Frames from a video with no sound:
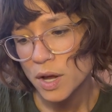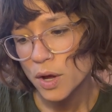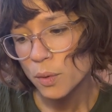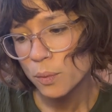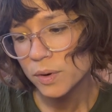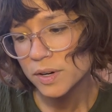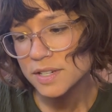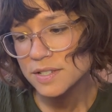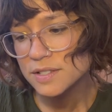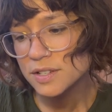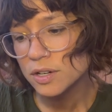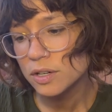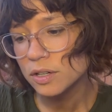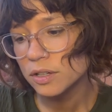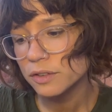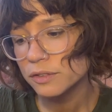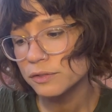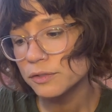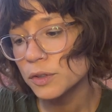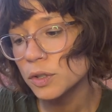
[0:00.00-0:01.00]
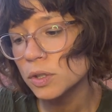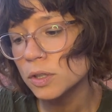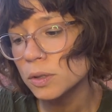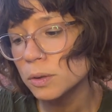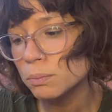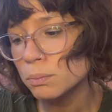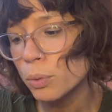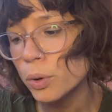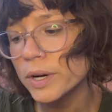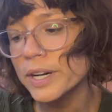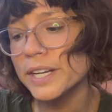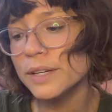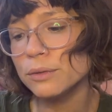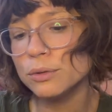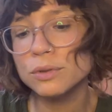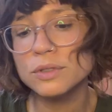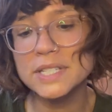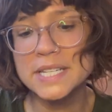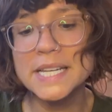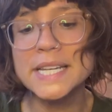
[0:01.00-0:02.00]
What is your full morning
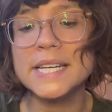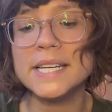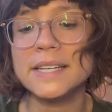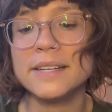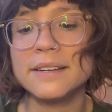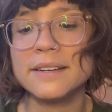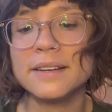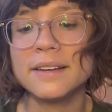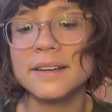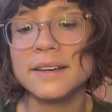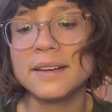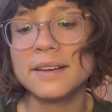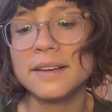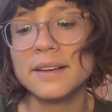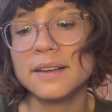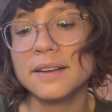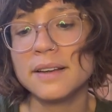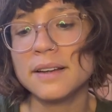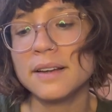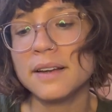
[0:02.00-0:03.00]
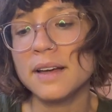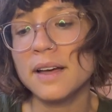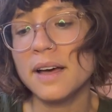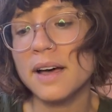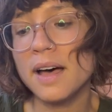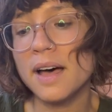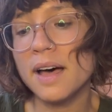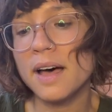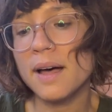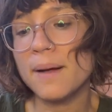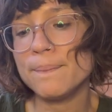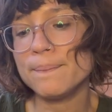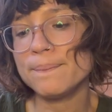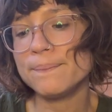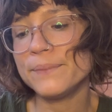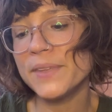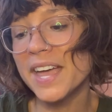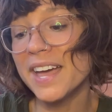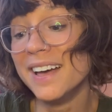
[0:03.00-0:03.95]
routine? Um,